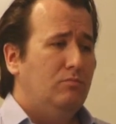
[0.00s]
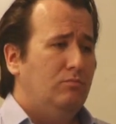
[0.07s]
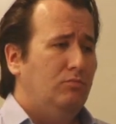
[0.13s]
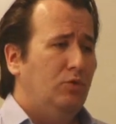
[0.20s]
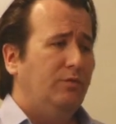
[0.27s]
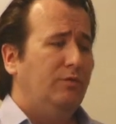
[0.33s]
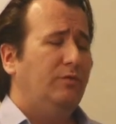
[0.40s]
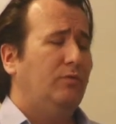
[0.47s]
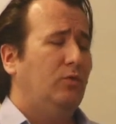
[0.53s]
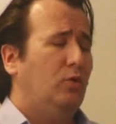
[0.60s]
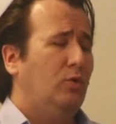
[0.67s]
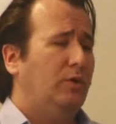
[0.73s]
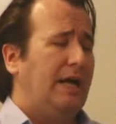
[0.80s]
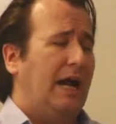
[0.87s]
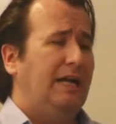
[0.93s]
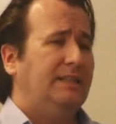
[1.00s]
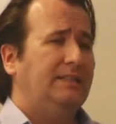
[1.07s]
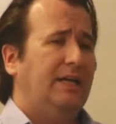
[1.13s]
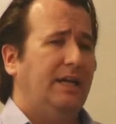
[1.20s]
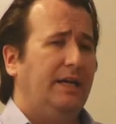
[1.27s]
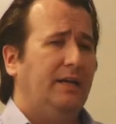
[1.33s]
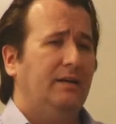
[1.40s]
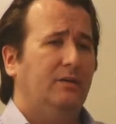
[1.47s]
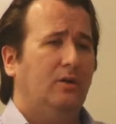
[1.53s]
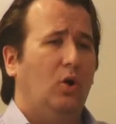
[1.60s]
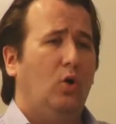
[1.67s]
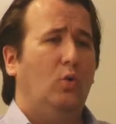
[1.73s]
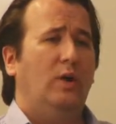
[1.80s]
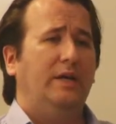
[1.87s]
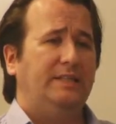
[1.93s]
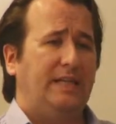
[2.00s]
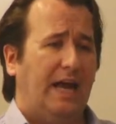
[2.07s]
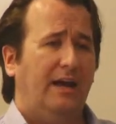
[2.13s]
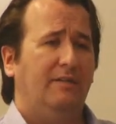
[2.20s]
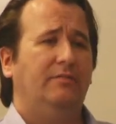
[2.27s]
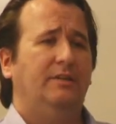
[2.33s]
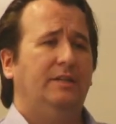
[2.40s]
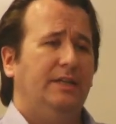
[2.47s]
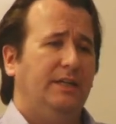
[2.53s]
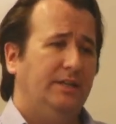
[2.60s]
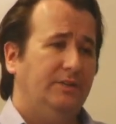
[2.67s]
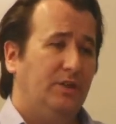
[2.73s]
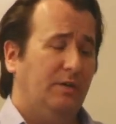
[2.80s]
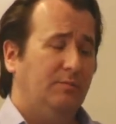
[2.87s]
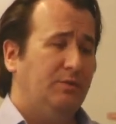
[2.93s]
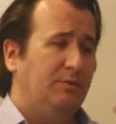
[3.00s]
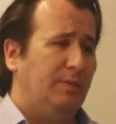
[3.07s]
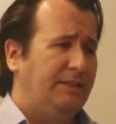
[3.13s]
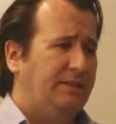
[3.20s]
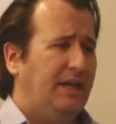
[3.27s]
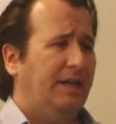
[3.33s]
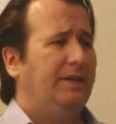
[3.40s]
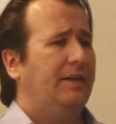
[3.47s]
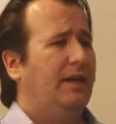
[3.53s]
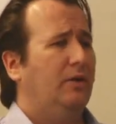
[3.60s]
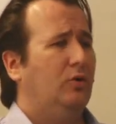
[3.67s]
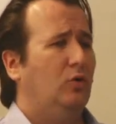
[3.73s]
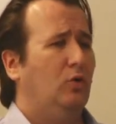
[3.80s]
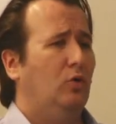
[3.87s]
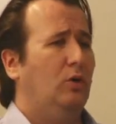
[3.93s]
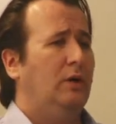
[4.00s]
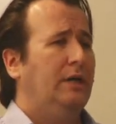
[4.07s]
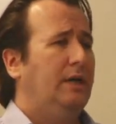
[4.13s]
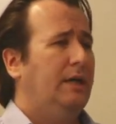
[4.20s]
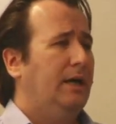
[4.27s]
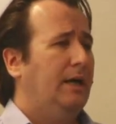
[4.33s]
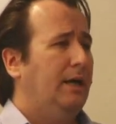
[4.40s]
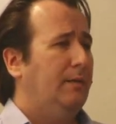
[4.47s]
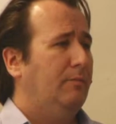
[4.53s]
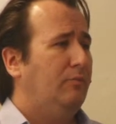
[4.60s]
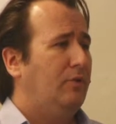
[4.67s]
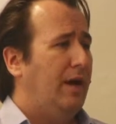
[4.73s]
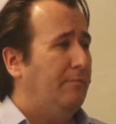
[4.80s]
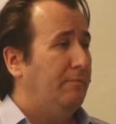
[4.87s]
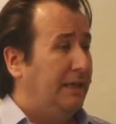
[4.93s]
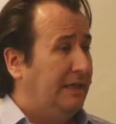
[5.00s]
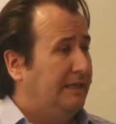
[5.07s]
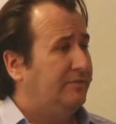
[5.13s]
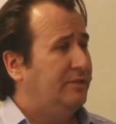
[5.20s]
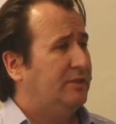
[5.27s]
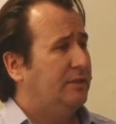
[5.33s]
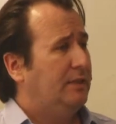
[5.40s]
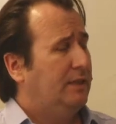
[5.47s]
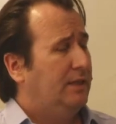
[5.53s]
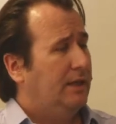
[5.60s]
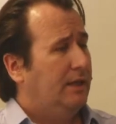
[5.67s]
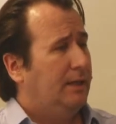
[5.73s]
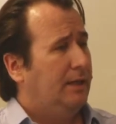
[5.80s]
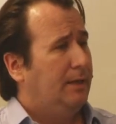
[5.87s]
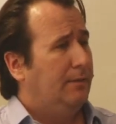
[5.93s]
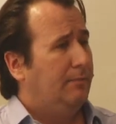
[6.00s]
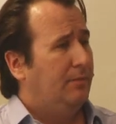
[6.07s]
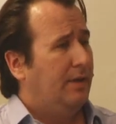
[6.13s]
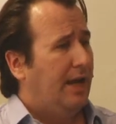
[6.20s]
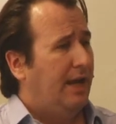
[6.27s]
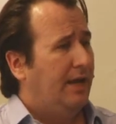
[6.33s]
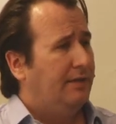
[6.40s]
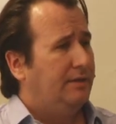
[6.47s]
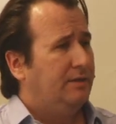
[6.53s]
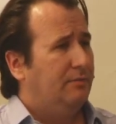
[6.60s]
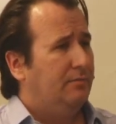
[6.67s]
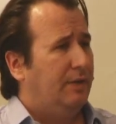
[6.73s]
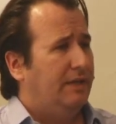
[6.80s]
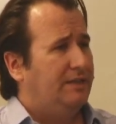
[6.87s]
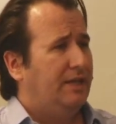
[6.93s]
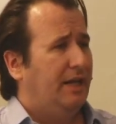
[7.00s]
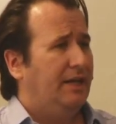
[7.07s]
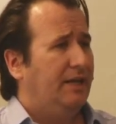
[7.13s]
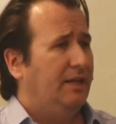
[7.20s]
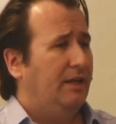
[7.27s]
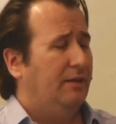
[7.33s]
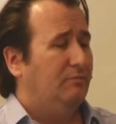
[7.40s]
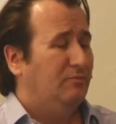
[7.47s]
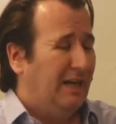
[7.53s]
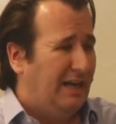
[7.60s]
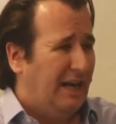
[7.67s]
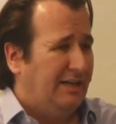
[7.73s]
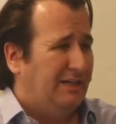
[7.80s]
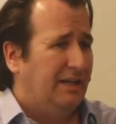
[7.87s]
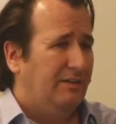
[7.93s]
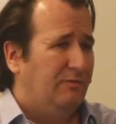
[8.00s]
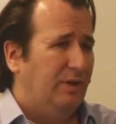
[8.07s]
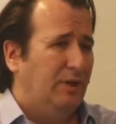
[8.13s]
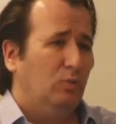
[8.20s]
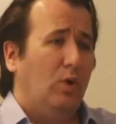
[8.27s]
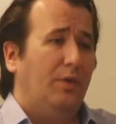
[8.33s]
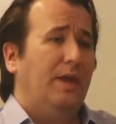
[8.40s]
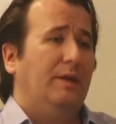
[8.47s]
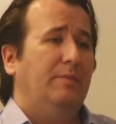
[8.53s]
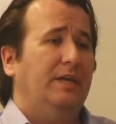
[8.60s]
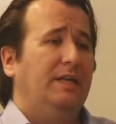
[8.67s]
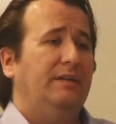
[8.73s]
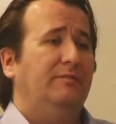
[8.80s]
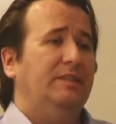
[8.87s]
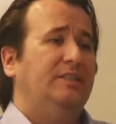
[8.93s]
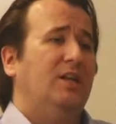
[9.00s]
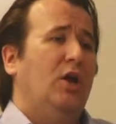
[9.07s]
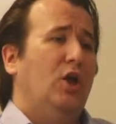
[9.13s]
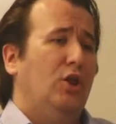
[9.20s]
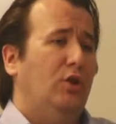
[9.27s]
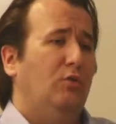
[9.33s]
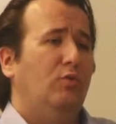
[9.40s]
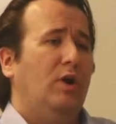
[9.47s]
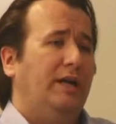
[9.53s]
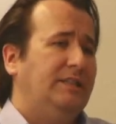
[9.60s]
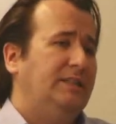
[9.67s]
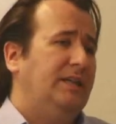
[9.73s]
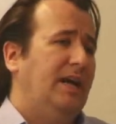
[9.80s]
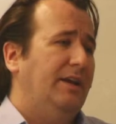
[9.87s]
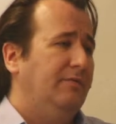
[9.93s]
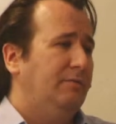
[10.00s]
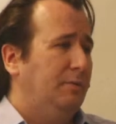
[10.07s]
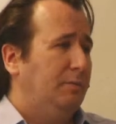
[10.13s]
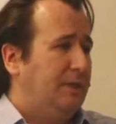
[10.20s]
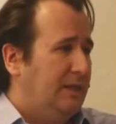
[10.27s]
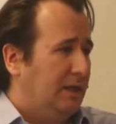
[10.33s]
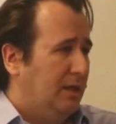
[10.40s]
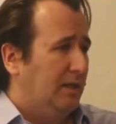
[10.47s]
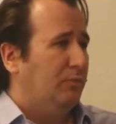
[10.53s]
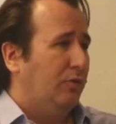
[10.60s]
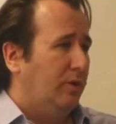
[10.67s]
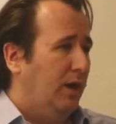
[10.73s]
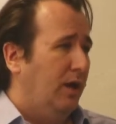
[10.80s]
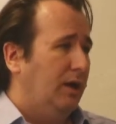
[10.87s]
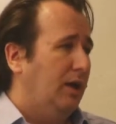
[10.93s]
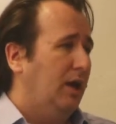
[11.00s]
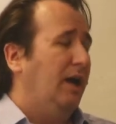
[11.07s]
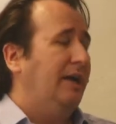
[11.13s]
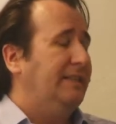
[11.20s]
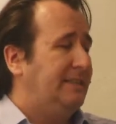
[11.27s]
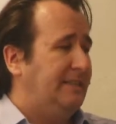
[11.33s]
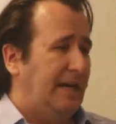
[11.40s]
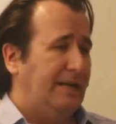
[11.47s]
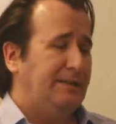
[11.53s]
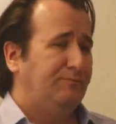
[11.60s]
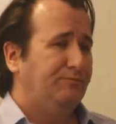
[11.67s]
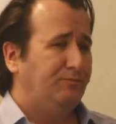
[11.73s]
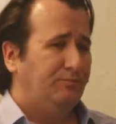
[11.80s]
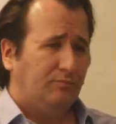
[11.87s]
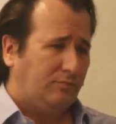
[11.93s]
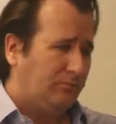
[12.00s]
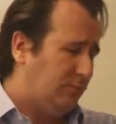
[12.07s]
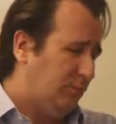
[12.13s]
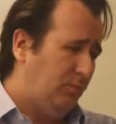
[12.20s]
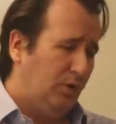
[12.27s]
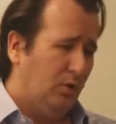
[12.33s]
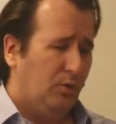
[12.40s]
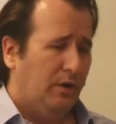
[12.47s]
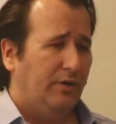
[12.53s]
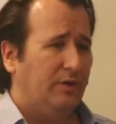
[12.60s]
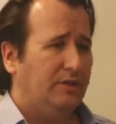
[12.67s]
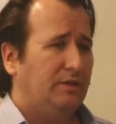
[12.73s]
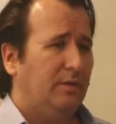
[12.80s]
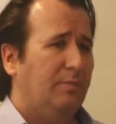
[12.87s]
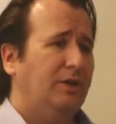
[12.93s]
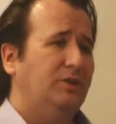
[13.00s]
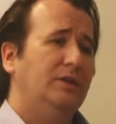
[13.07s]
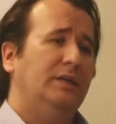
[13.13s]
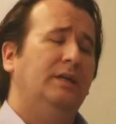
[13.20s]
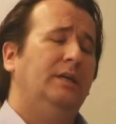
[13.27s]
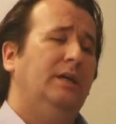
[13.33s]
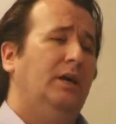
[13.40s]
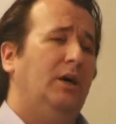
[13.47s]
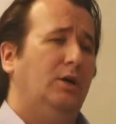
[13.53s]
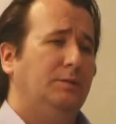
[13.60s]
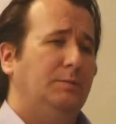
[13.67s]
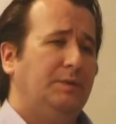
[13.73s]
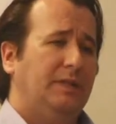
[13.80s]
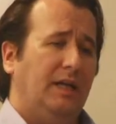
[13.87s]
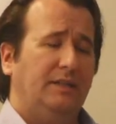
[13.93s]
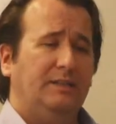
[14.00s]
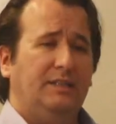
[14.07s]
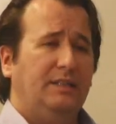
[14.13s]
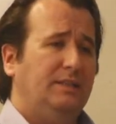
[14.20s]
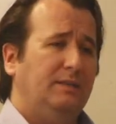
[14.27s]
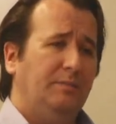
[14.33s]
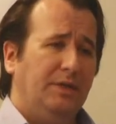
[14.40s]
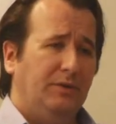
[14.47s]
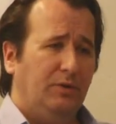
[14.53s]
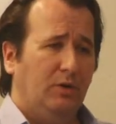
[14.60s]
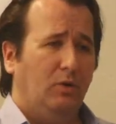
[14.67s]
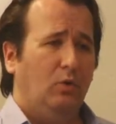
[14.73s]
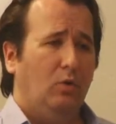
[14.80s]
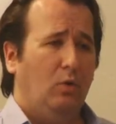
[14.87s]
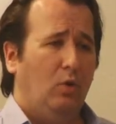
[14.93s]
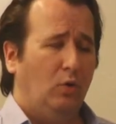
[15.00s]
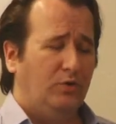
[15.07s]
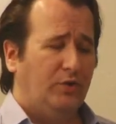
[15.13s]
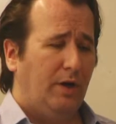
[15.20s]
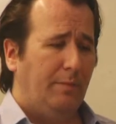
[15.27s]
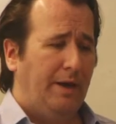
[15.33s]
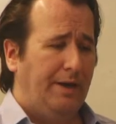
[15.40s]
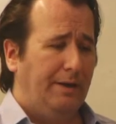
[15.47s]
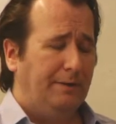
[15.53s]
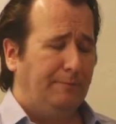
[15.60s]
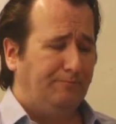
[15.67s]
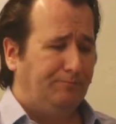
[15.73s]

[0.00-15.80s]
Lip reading: moving forward as they always have in terms of maintaining their core brand beliefs and maintaining and delivering what they believe is the right standard for a particular client set, whether it's the budget, hospitality, intermediary, or top end.